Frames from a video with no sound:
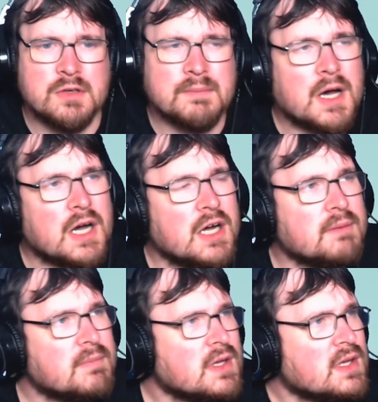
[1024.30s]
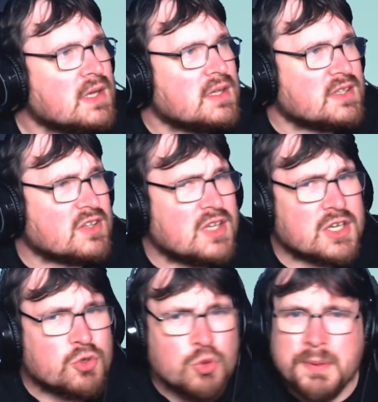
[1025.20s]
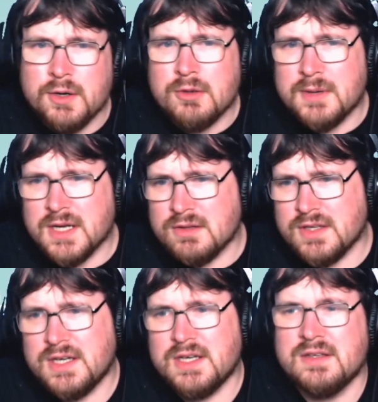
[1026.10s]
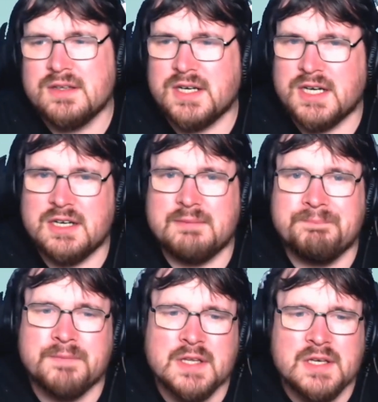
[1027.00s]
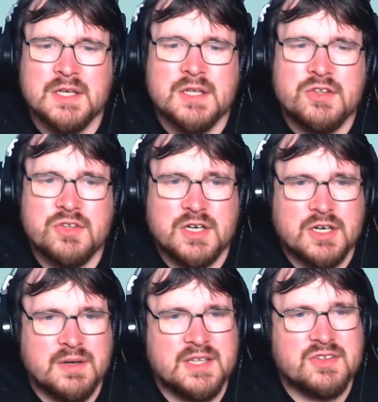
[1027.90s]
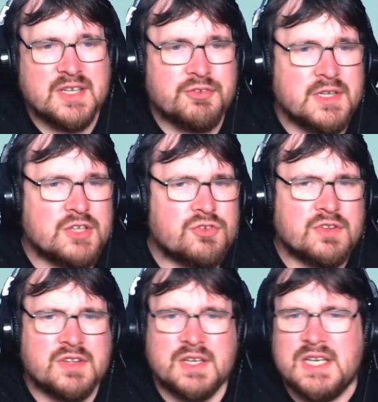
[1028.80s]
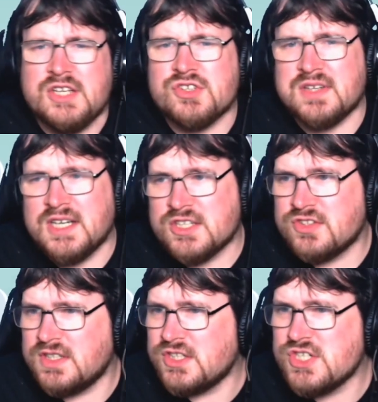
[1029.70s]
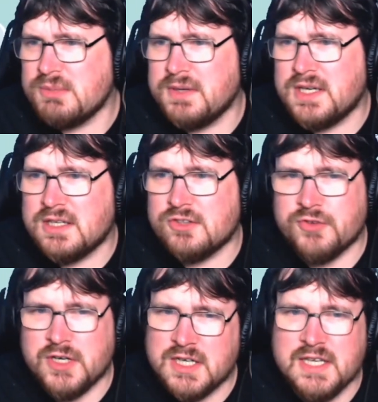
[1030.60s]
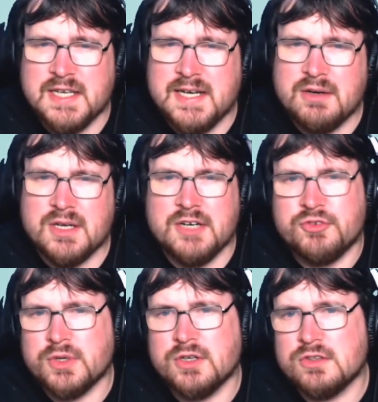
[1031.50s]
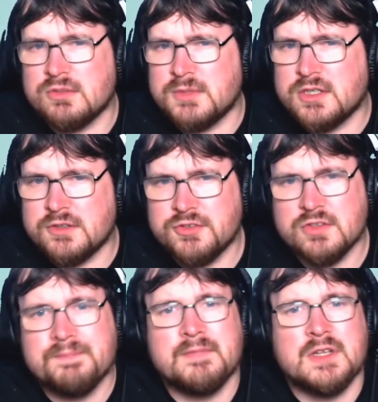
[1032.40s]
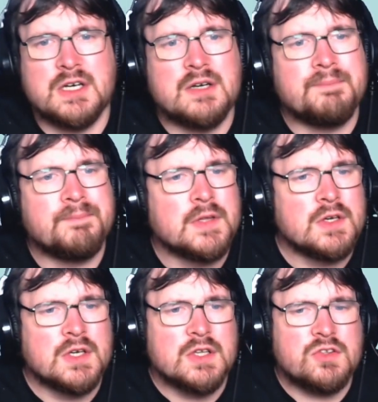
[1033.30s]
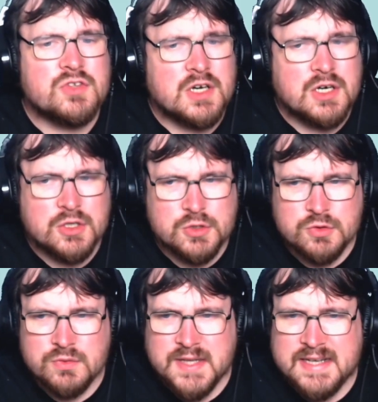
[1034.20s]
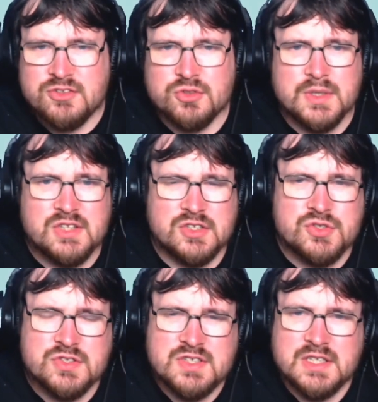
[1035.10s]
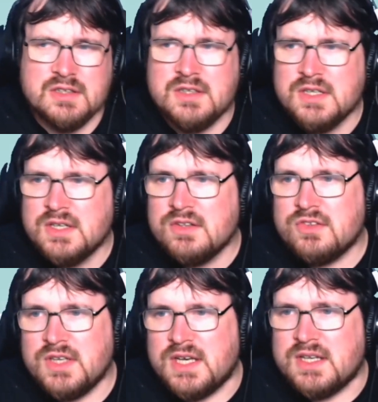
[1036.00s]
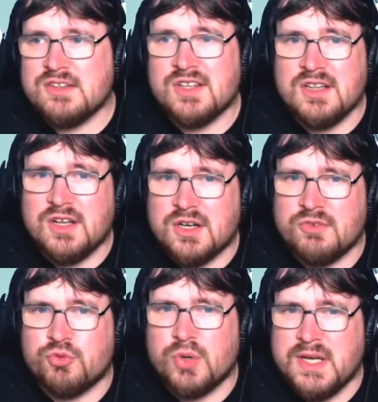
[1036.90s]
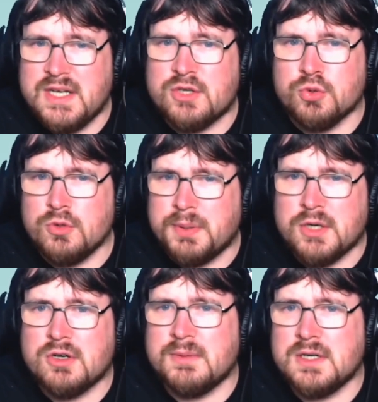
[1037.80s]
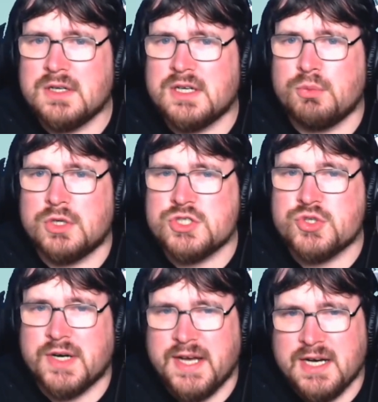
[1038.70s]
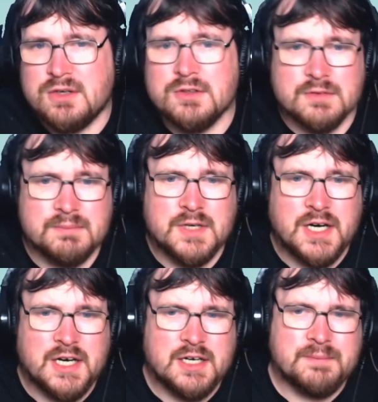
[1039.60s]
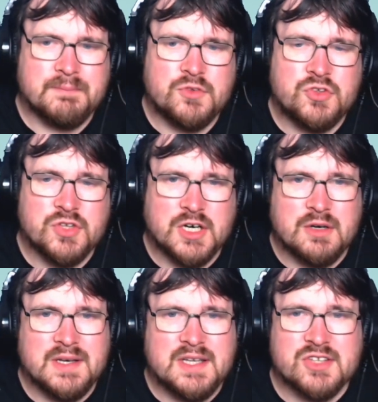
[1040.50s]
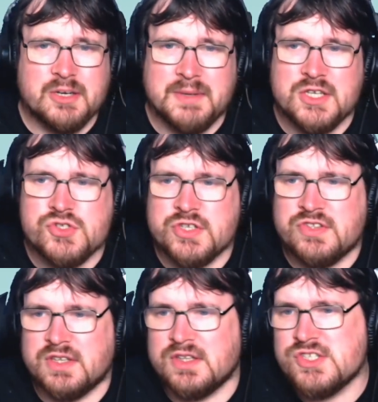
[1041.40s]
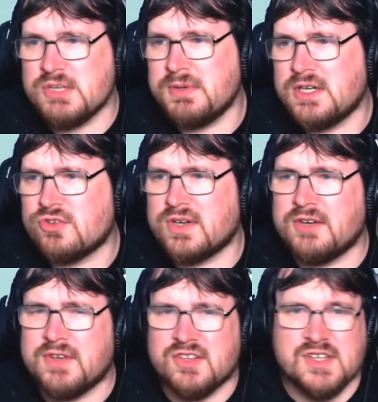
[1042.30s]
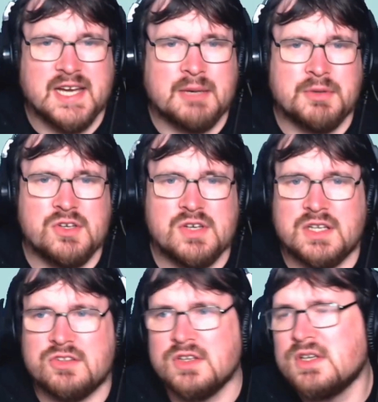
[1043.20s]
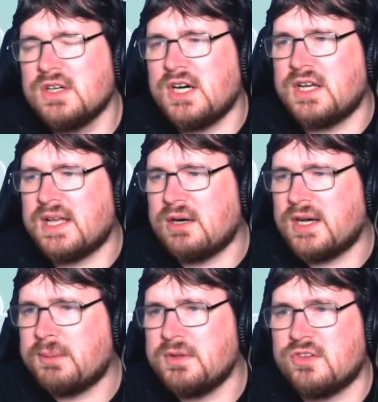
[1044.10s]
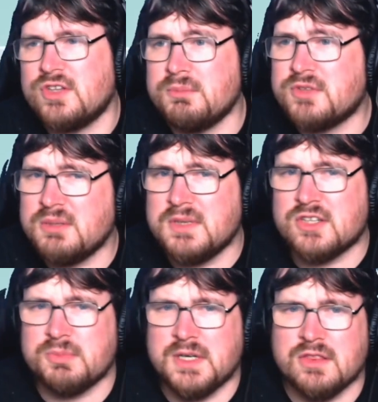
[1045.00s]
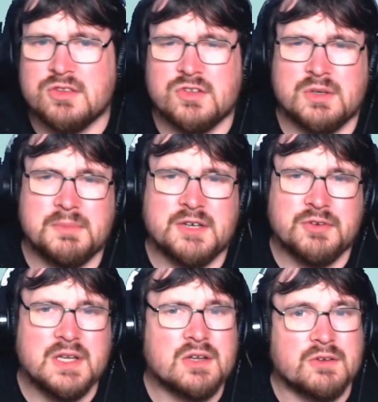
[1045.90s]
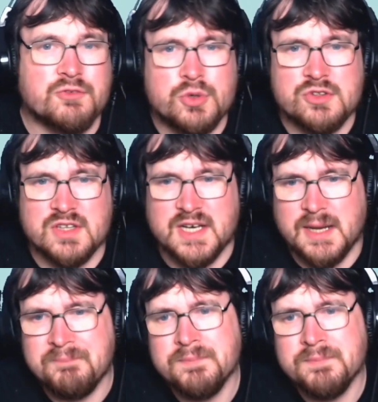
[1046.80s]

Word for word: Um, there's a lot of cool Pokemon out there. Um, so it's definitely interesting. Aegislash in the GPL is finally allowed after it got some nerfs. Um, so that's always interesting. So yeah, there's a lot of really cool Pokemon that I want to try out. Um, so it's going to be interesting. The GPL draft hasn't happened yet. Uh, that'll happen sometime next month, so I'm definitely looking forward to that.